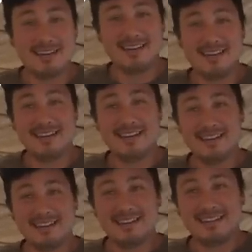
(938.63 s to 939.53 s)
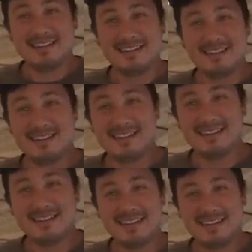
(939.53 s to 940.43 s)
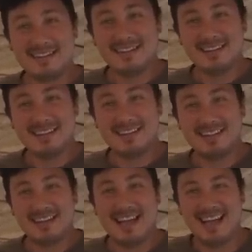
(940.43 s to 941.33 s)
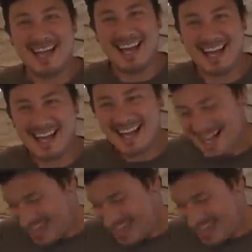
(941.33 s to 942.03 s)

I think that might be one of my favorite moments on your channel ever,